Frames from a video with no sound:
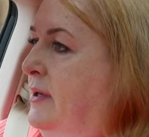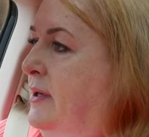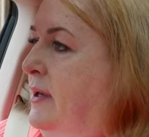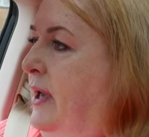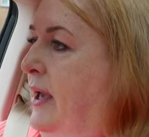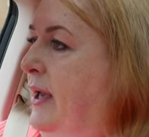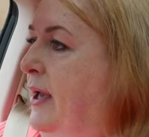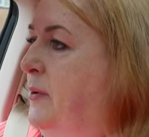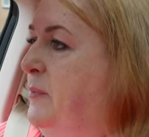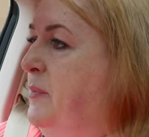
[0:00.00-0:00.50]

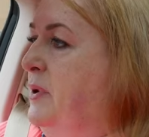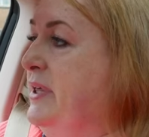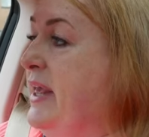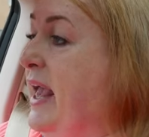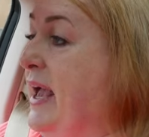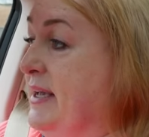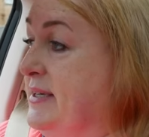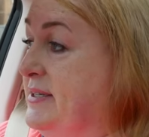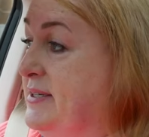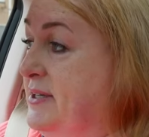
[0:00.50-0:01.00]
Um,
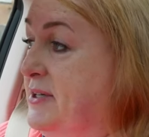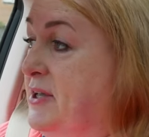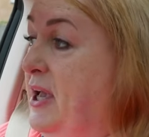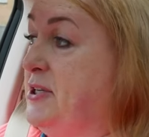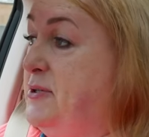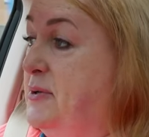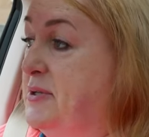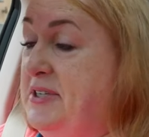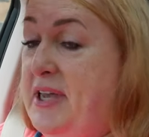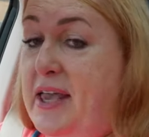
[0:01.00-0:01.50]
yes,
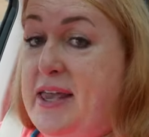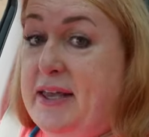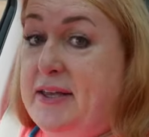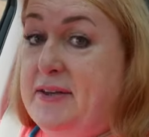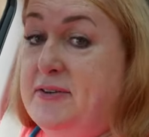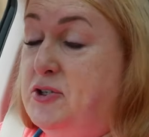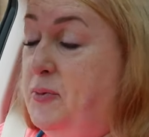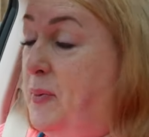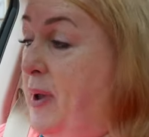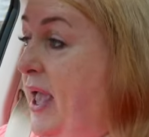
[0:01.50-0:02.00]
as I was
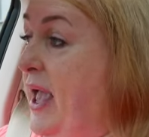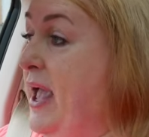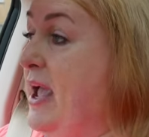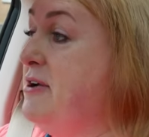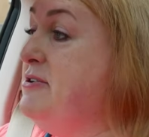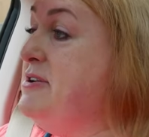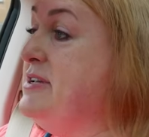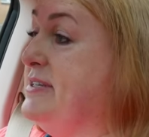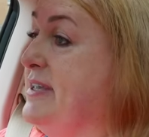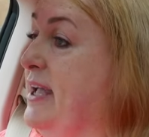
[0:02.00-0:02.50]
saying, so my
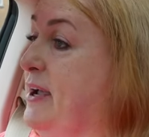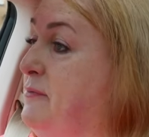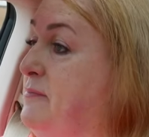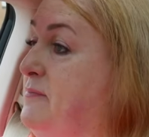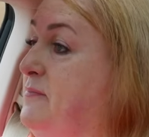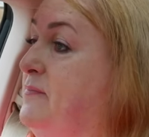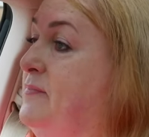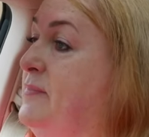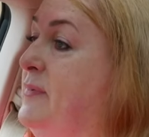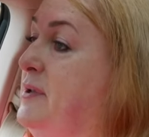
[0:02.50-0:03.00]
hair is
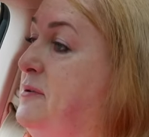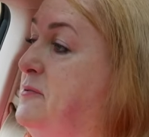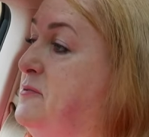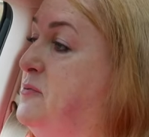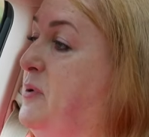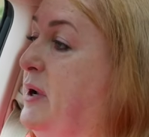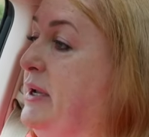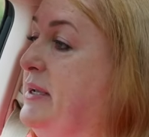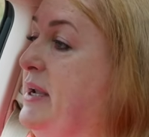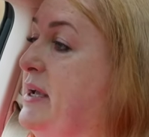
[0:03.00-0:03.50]
down, and it was
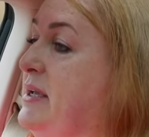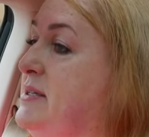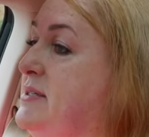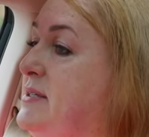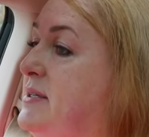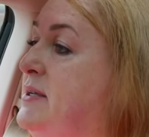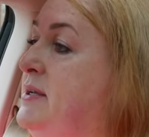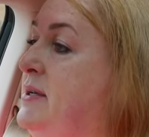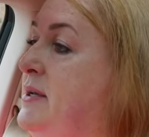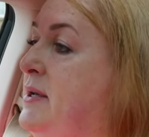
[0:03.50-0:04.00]
quite
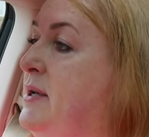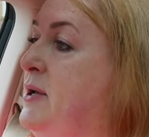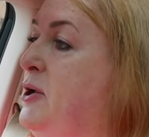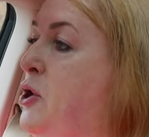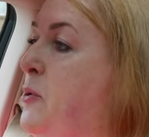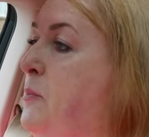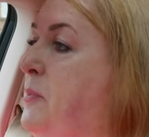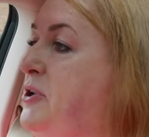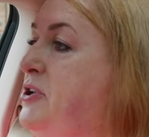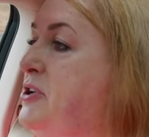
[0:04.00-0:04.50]
nice.
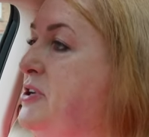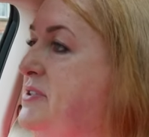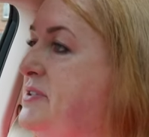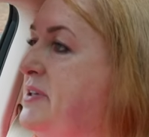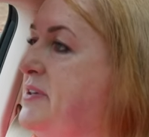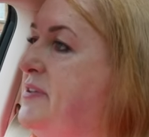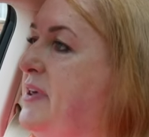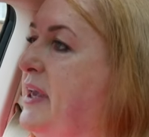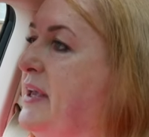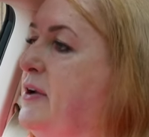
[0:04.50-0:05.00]
But here's
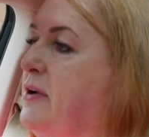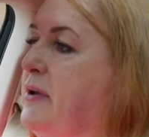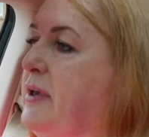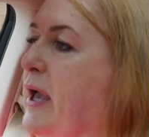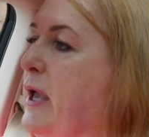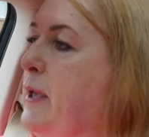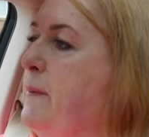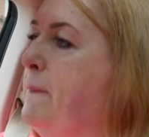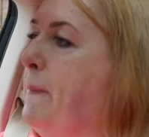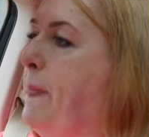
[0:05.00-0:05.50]
the thing,
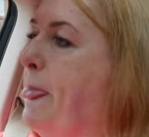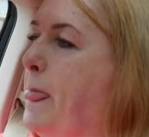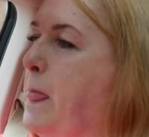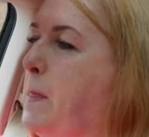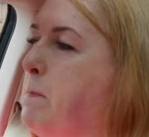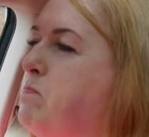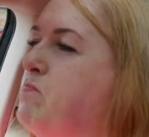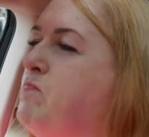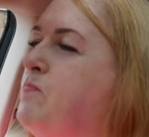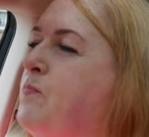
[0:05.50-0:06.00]
okay?
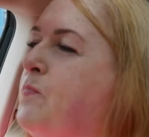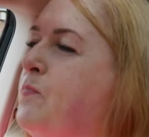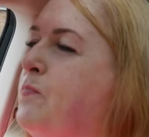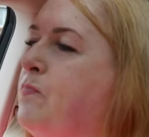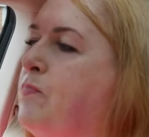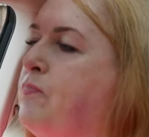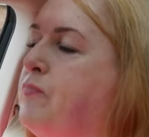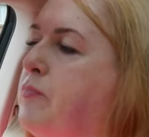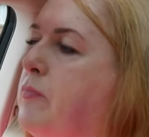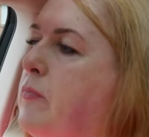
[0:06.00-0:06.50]

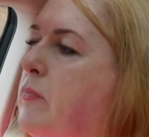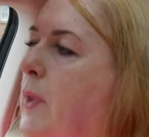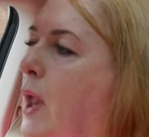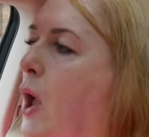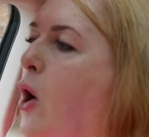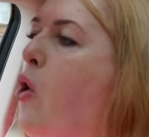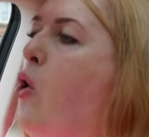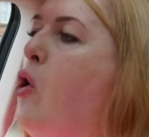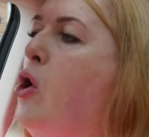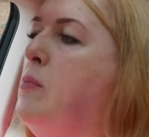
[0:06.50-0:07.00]

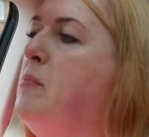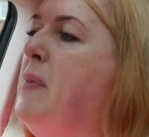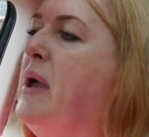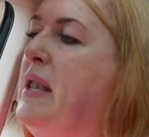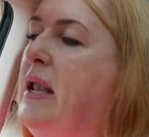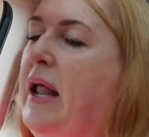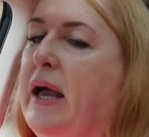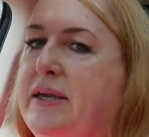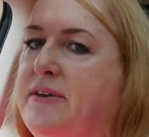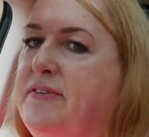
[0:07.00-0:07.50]
All my
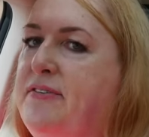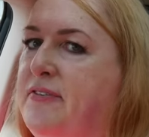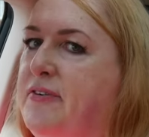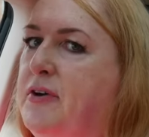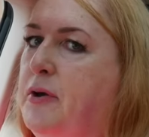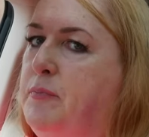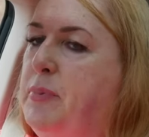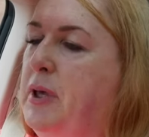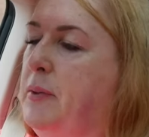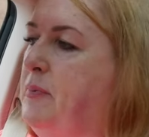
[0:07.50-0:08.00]
life,
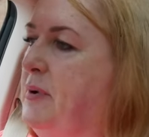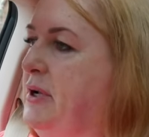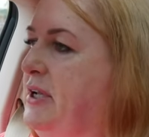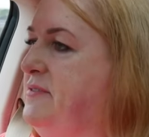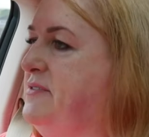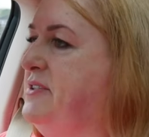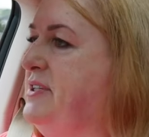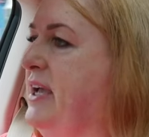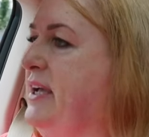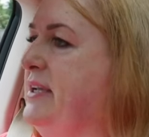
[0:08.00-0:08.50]
people
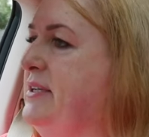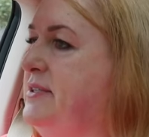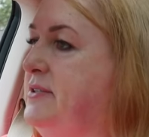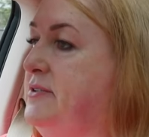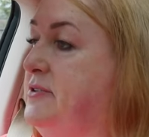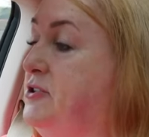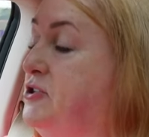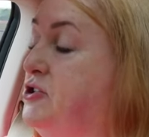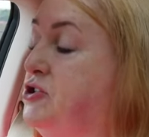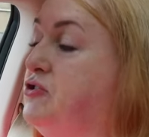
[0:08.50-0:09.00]
have
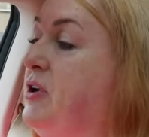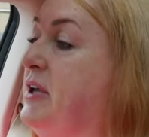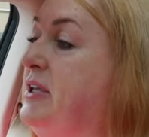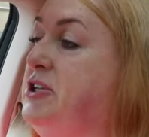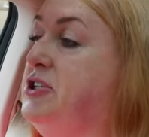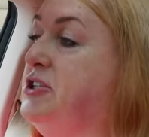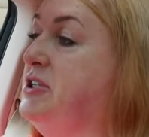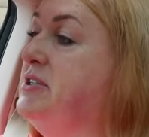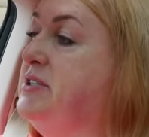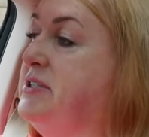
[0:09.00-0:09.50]
said the
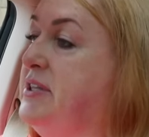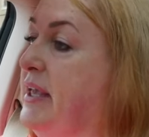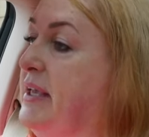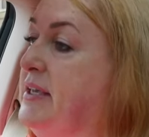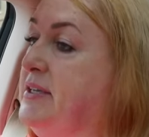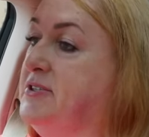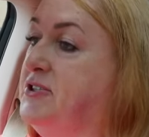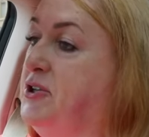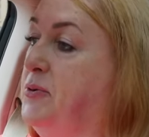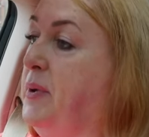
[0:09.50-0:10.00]
strangest
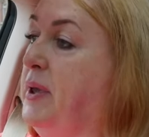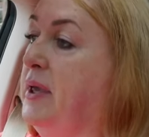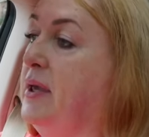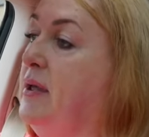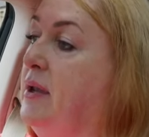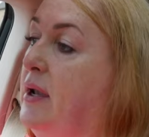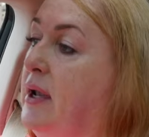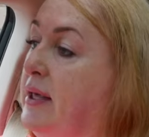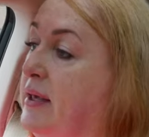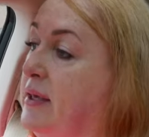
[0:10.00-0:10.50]
things to me.
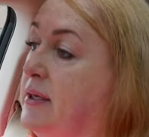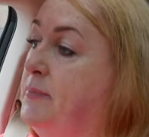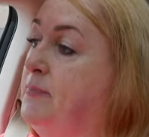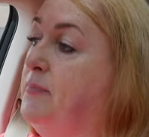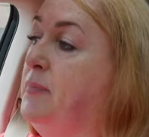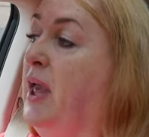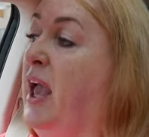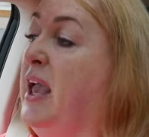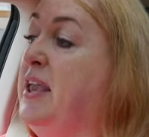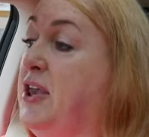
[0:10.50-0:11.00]

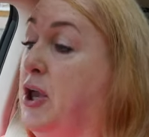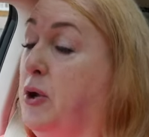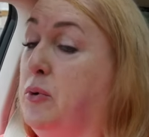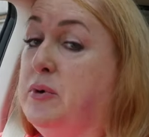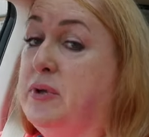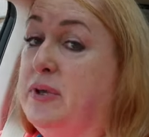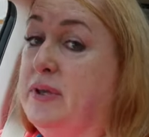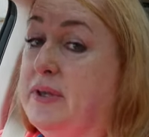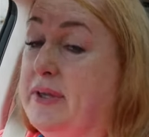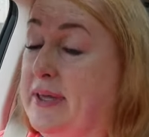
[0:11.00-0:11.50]
Like, hey, you,
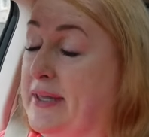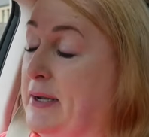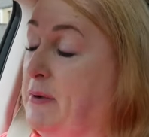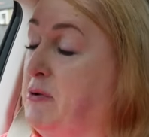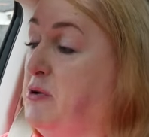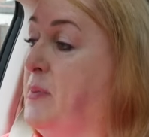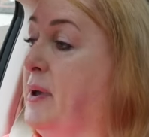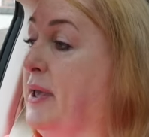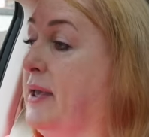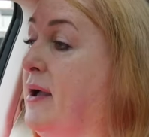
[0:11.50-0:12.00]
get
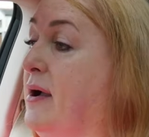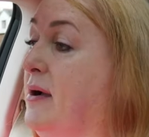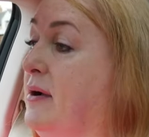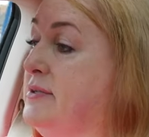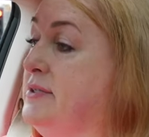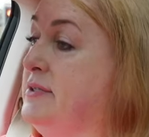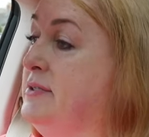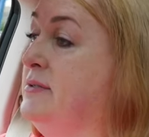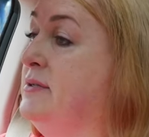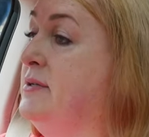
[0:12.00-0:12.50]
out of my
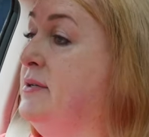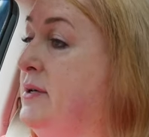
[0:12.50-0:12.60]
garden.